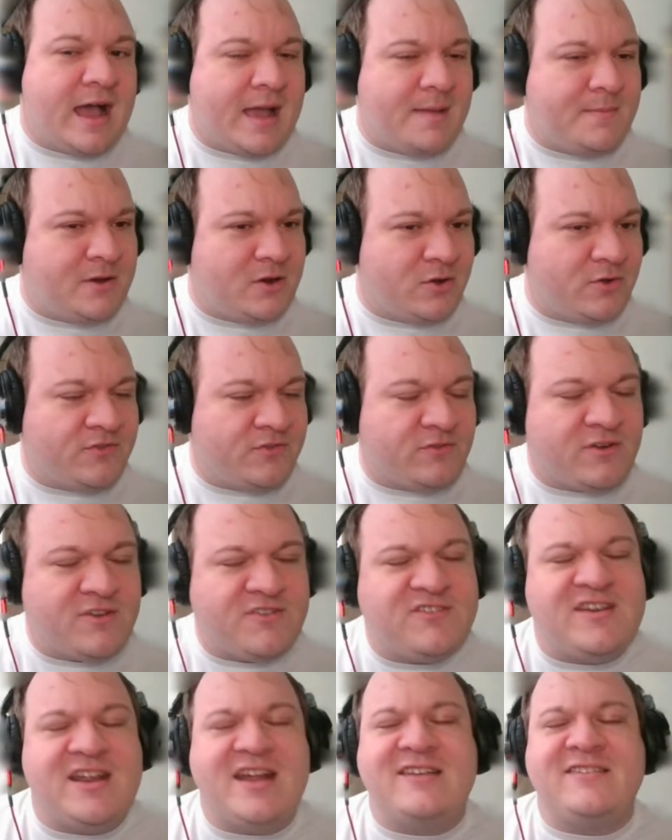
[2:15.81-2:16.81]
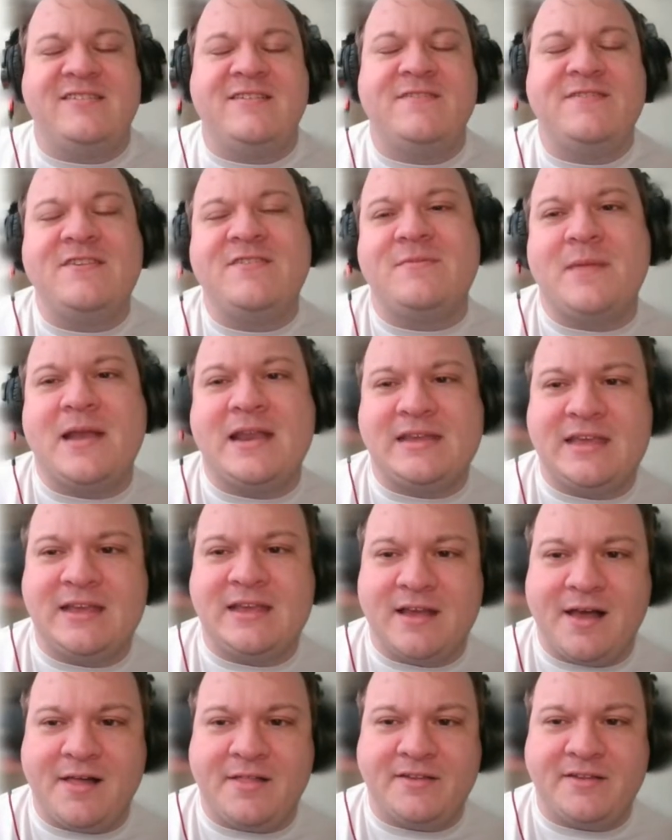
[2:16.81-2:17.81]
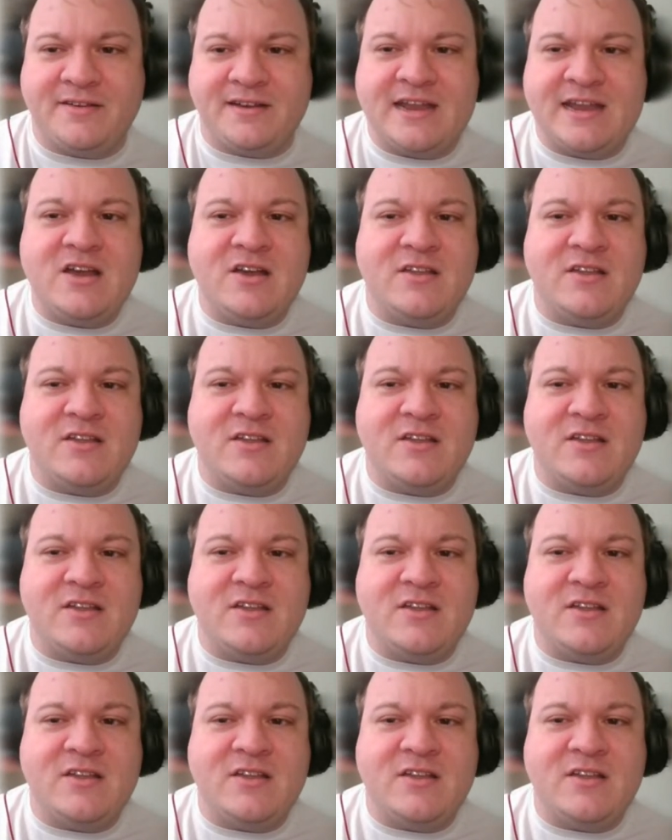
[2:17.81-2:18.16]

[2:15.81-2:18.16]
I'm your host, Christian Ashley of Systematic Ecology,